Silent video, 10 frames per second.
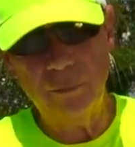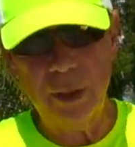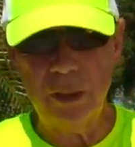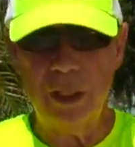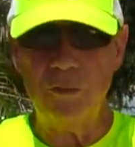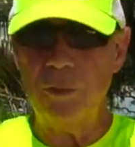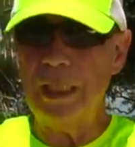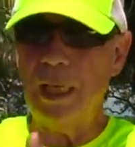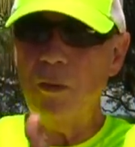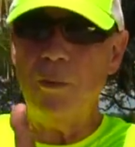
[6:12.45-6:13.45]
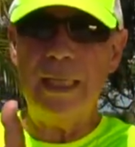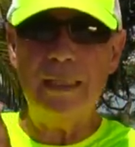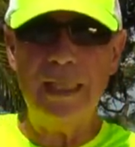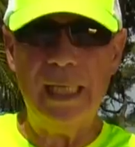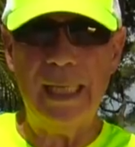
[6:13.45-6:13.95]
because we got to
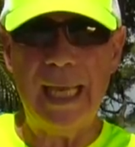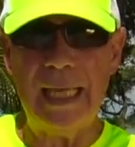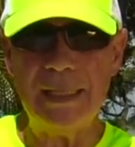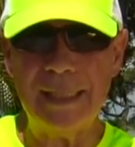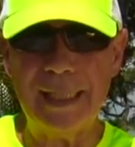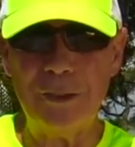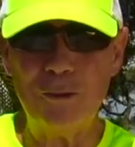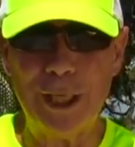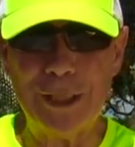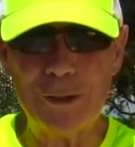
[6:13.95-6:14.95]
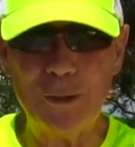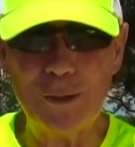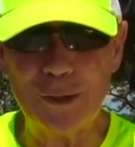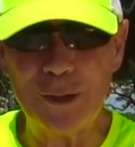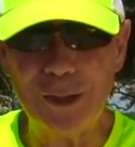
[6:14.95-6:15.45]
wait 10 days to get a
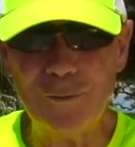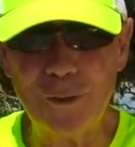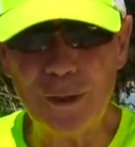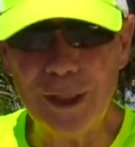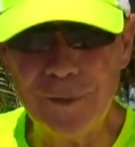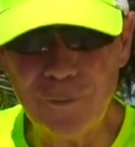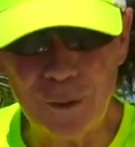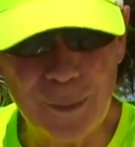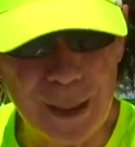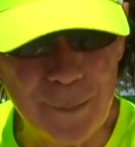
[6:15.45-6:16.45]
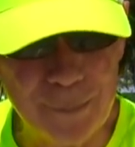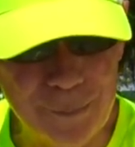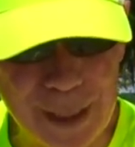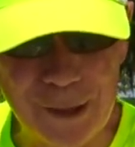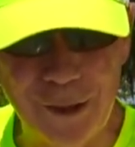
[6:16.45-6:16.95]
transducer for my
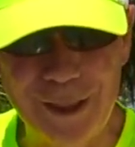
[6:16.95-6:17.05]
meter.